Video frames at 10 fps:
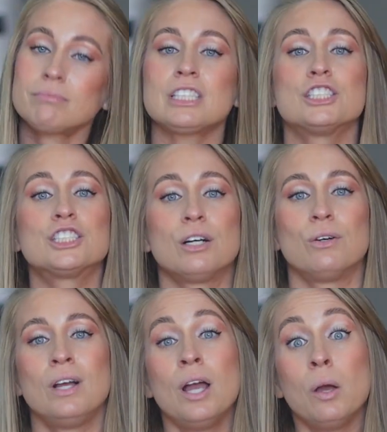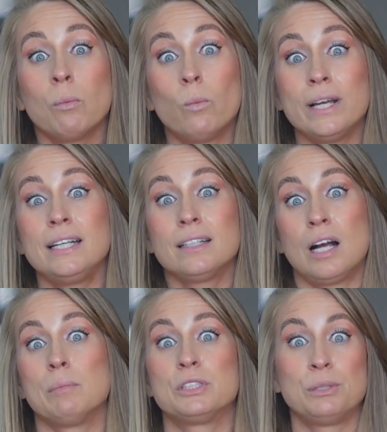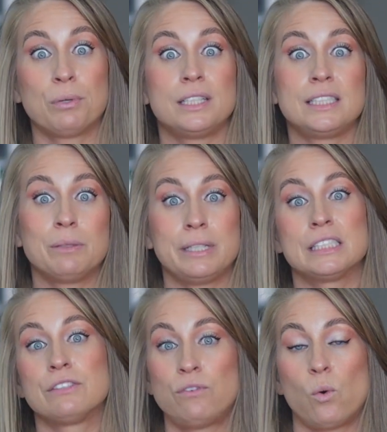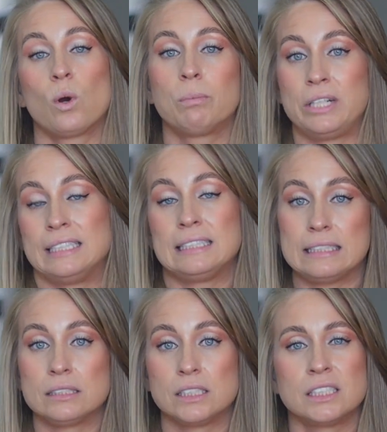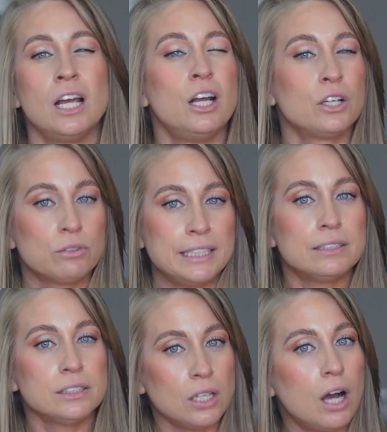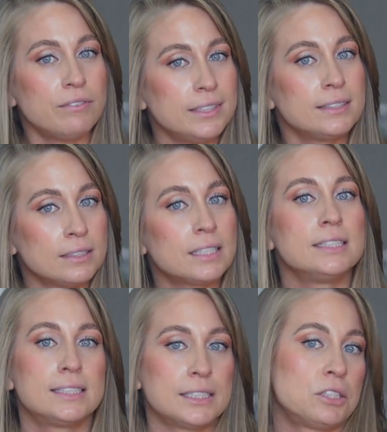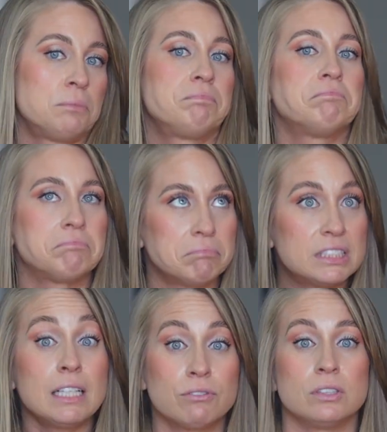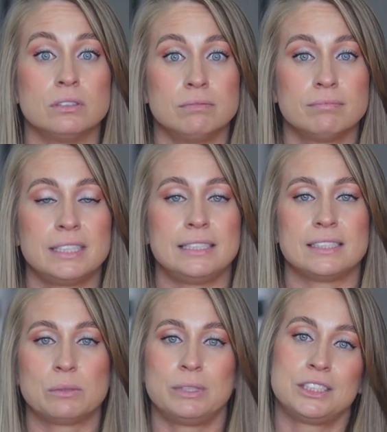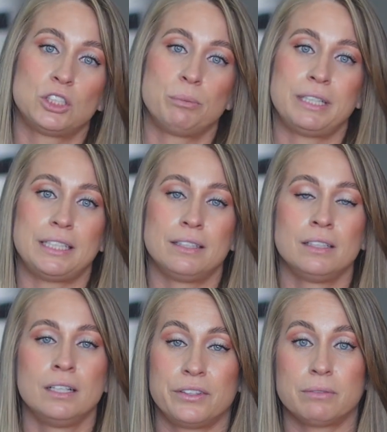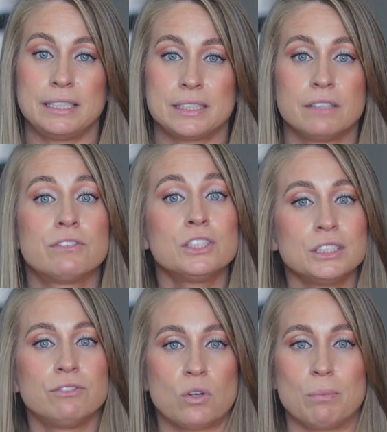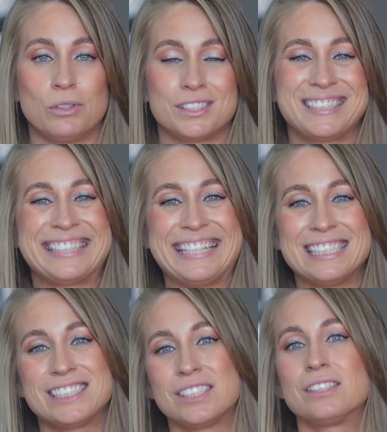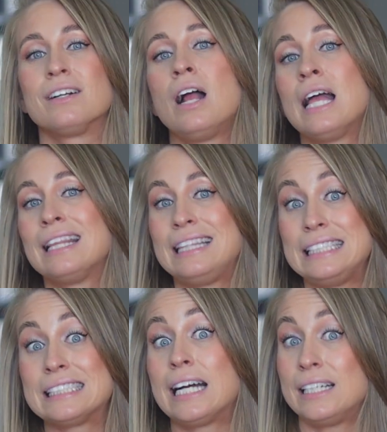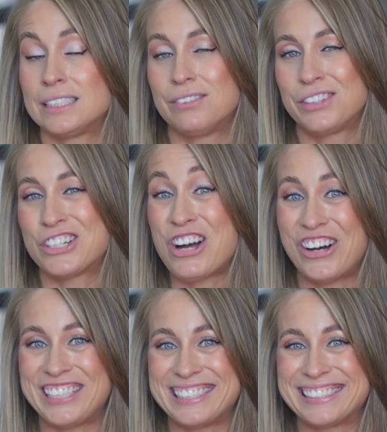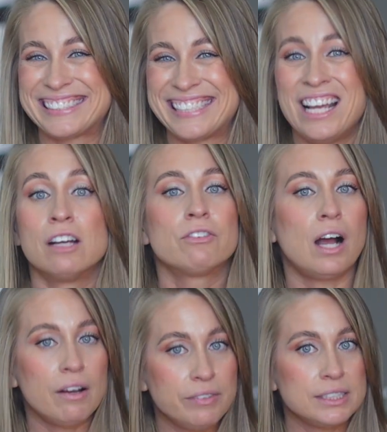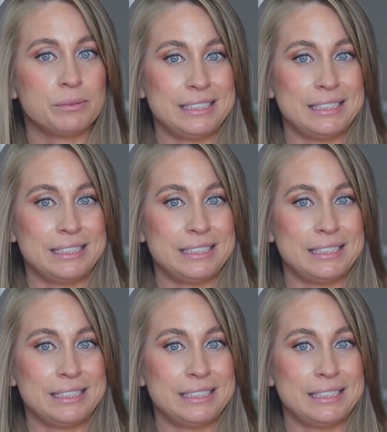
So when it comes to pricing rates for brand deals, creators often consider several things when determining their rates. First and foremost, they consider the size of their audience. For obvious